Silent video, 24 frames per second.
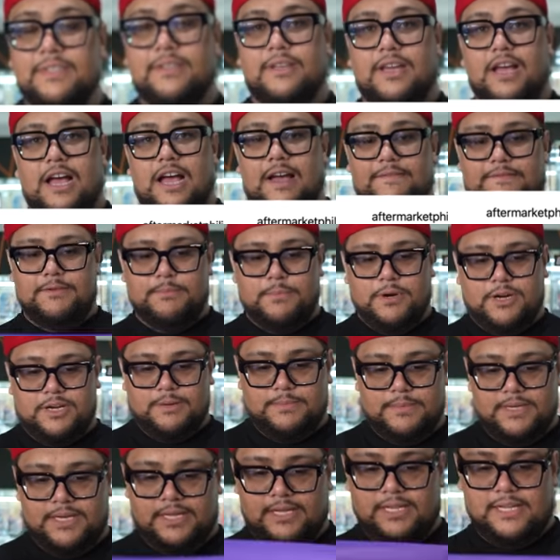
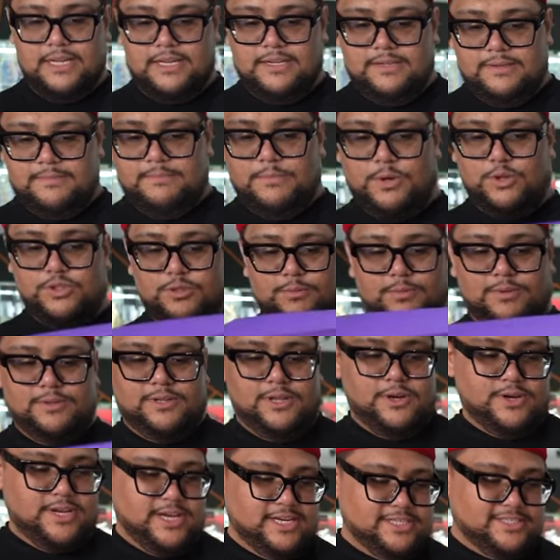Aftermarket Manila, multiple
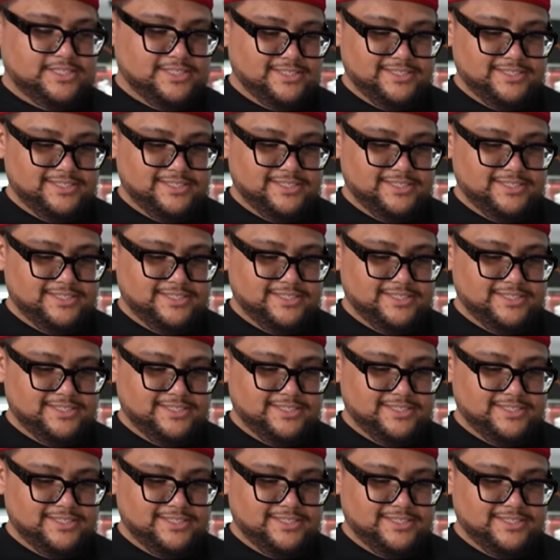locations,